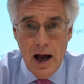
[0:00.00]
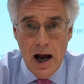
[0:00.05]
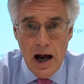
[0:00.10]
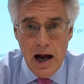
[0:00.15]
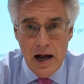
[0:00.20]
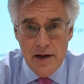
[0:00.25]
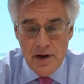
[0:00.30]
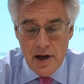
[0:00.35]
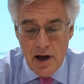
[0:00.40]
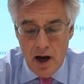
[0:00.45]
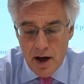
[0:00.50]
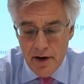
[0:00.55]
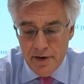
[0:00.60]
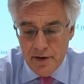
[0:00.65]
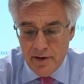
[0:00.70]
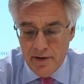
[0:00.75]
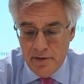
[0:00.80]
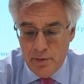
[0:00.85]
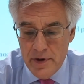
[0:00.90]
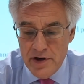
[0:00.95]
and the
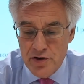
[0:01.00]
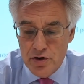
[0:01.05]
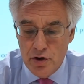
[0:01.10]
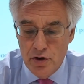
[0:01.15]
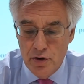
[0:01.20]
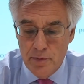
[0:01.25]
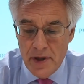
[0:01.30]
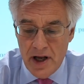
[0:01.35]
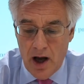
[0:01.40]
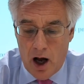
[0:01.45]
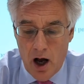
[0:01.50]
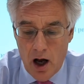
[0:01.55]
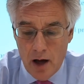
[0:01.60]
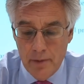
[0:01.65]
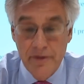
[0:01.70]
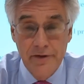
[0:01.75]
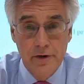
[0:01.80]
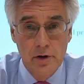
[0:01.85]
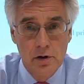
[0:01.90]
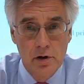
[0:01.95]
other of which could be
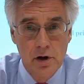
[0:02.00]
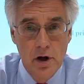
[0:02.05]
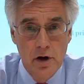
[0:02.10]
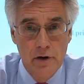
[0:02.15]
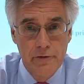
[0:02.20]
harmful